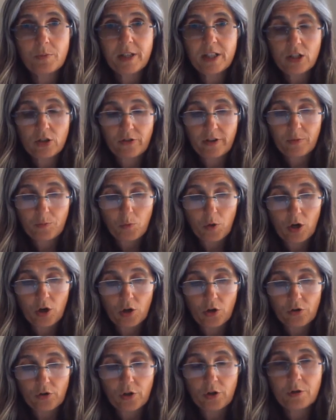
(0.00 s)
which are in
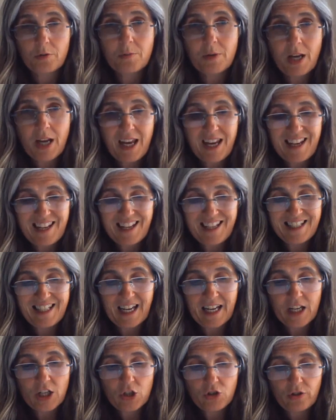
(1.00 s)
one group, your
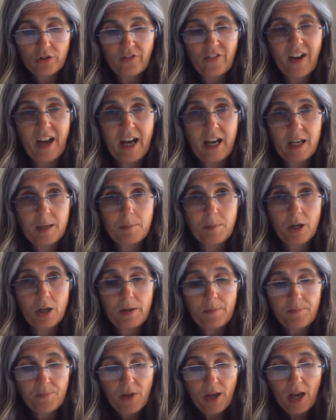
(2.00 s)
dietary
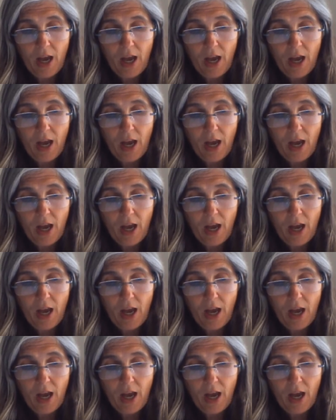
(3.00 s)
fibre,